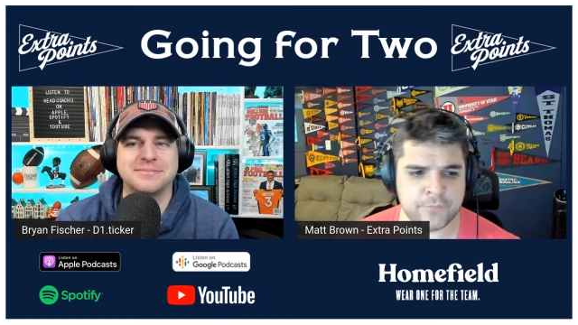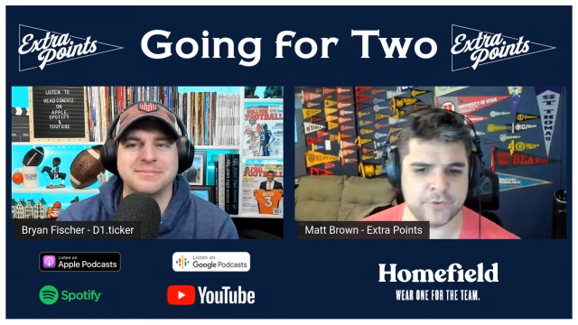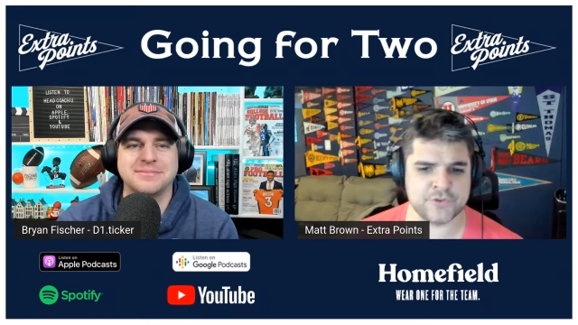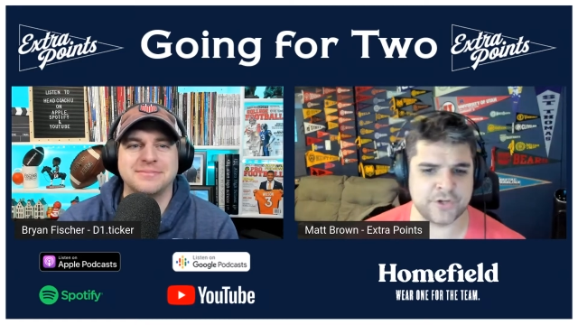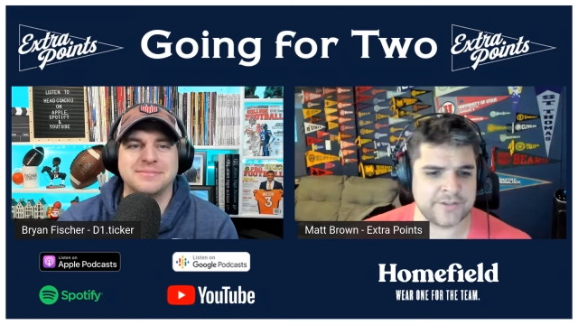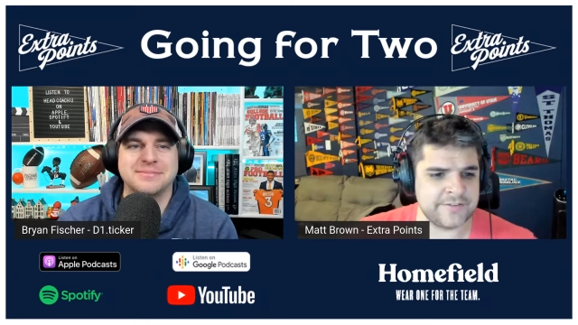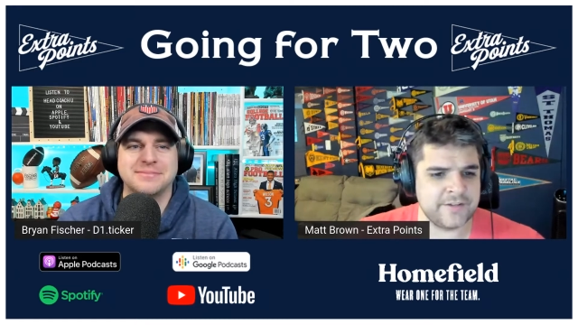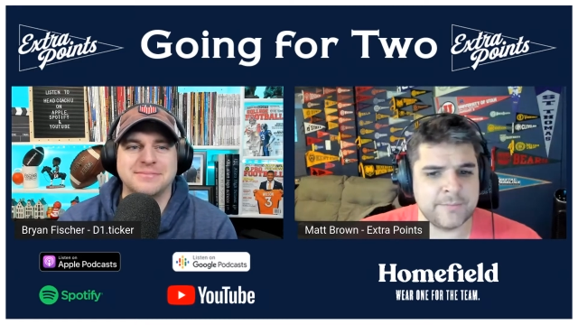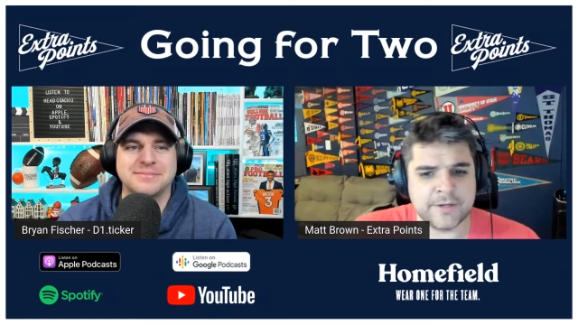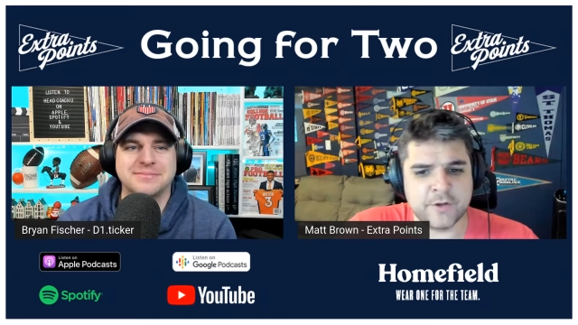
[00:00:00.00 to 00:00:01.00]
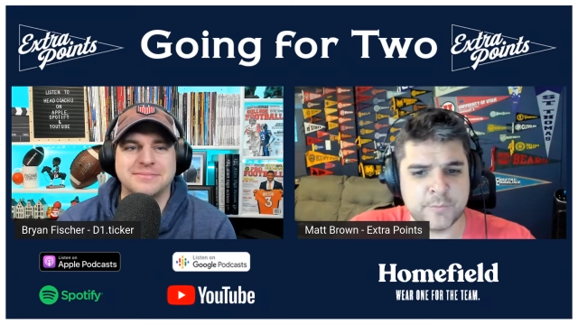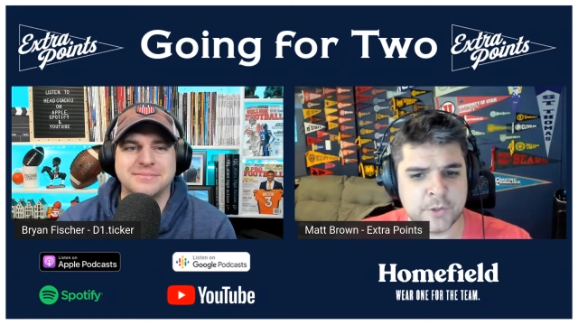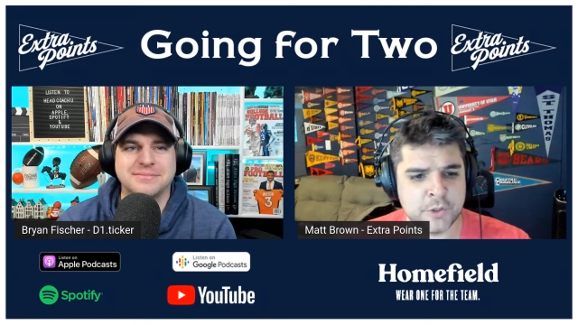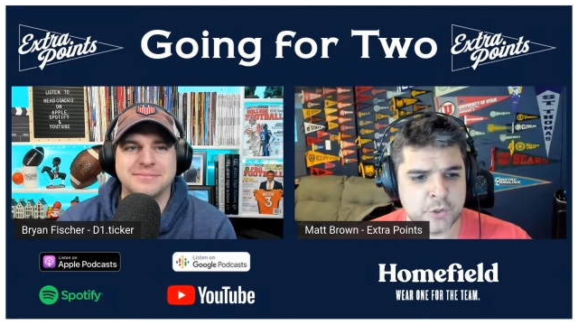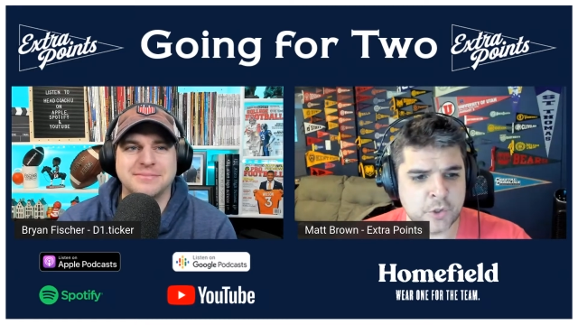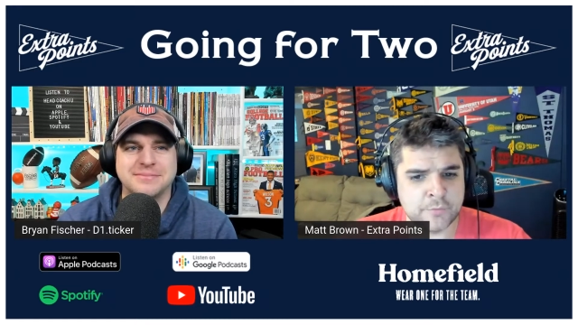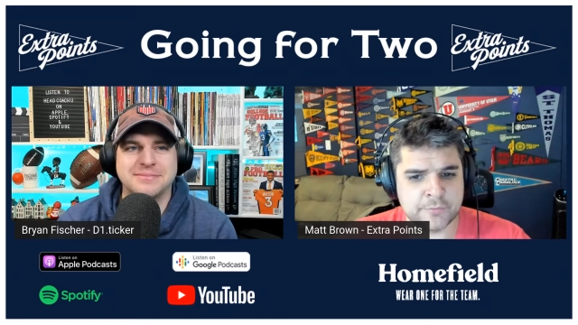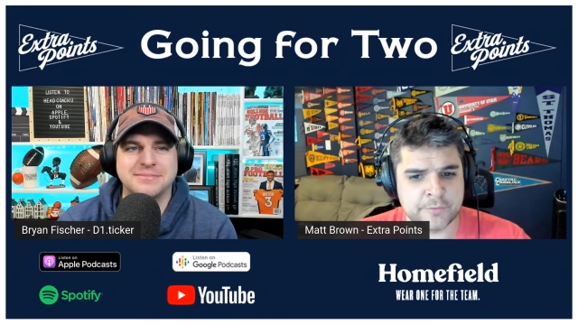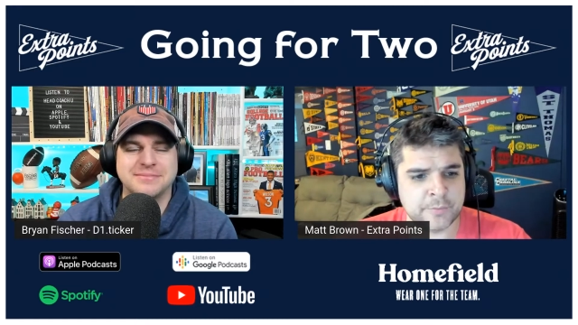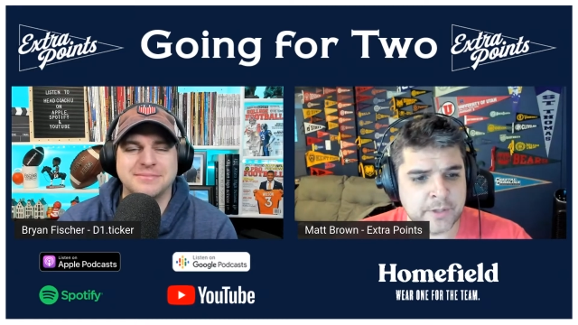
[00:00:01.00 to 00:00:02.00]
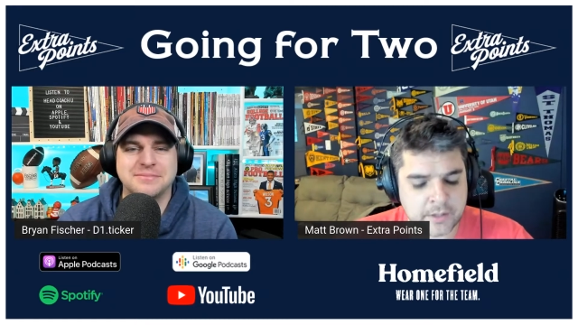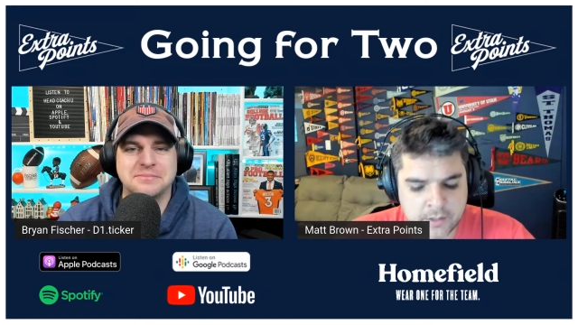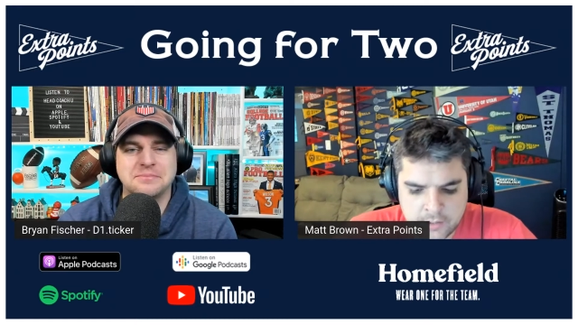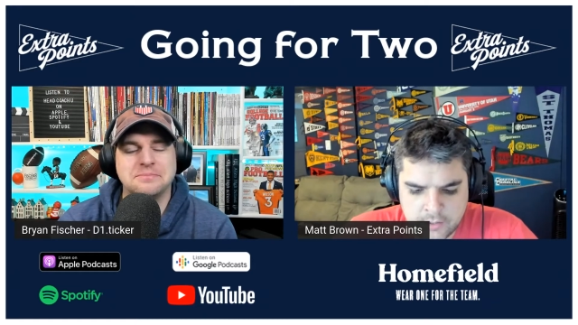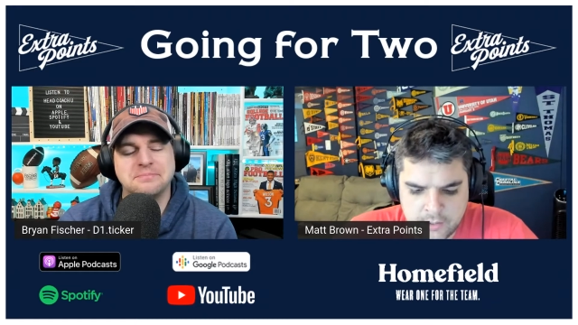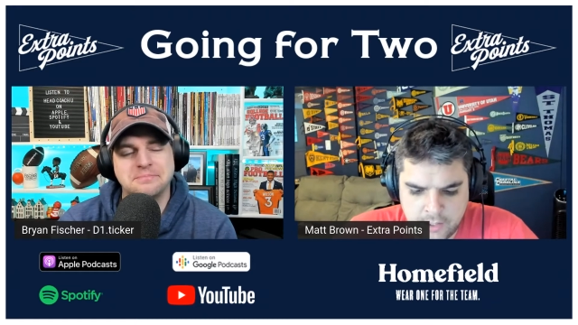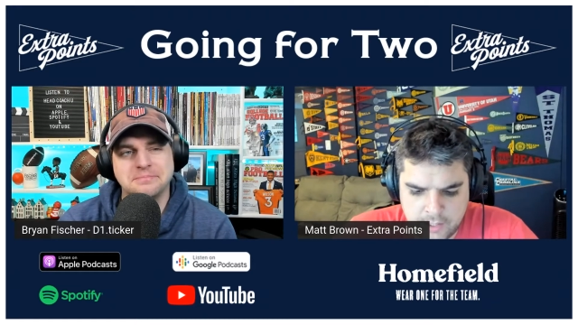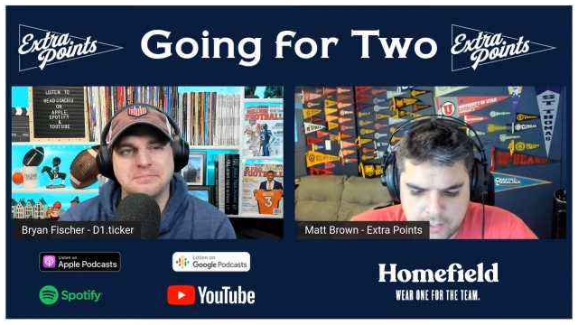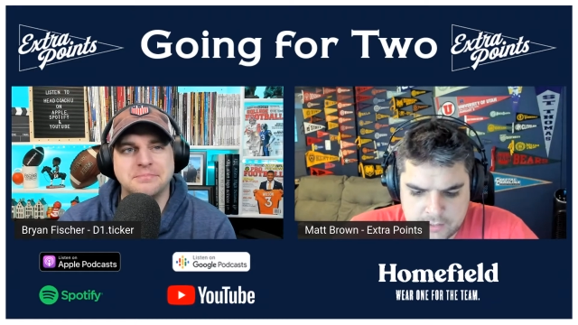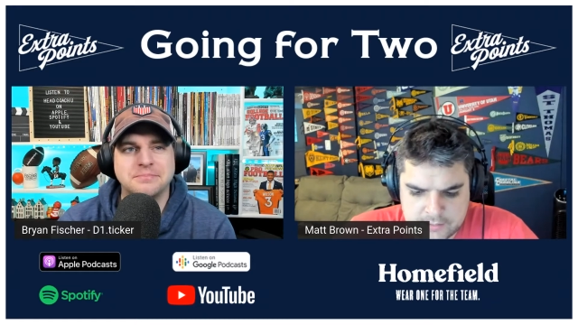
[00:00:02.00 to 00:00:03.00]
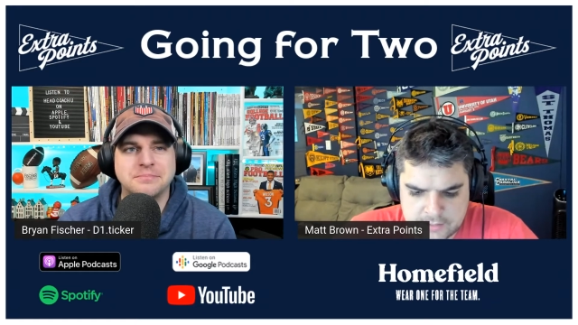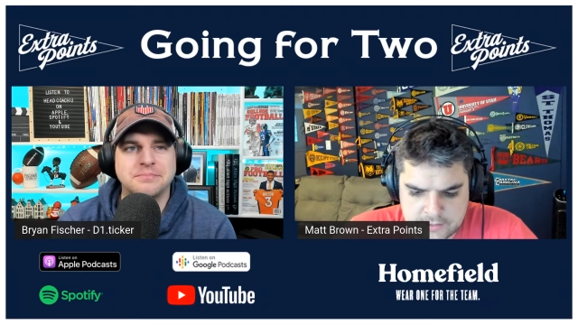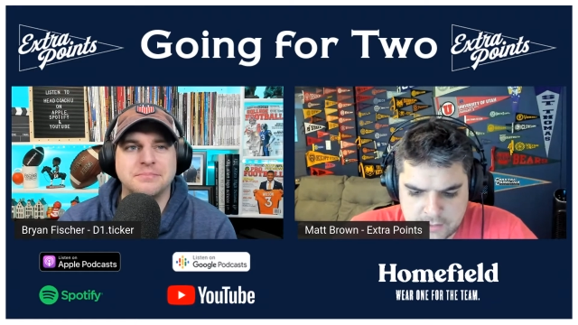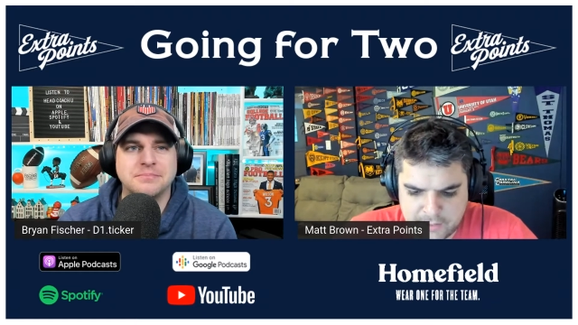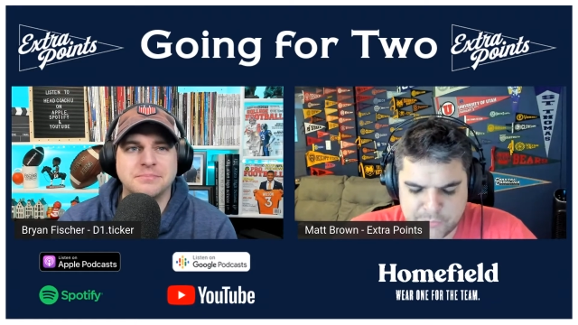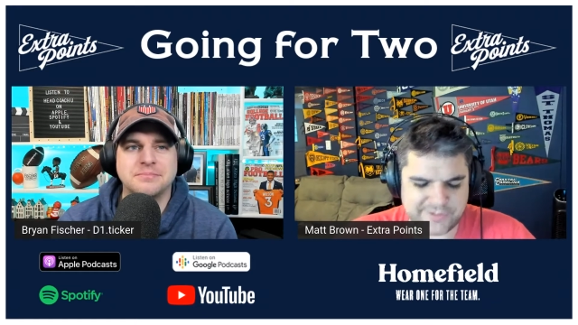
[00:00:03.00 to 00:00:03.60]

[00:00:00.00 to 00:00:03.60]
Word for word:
Speaker 1: field shirt that said because we couldn't go for three, uh, it, it, didn't, and it was